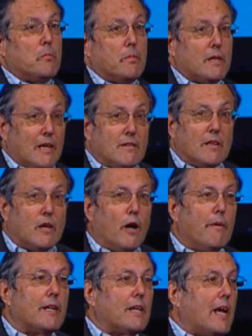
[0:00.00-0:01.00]
But I think
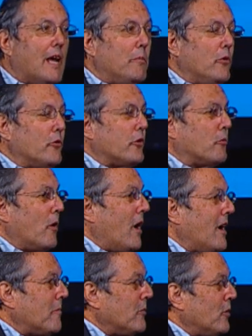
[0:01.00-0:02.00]
going to cable is the
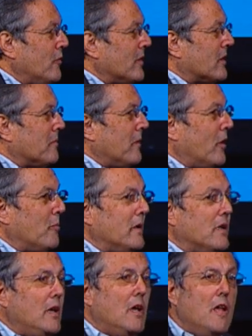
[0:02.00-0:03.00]
wrong move at the moment.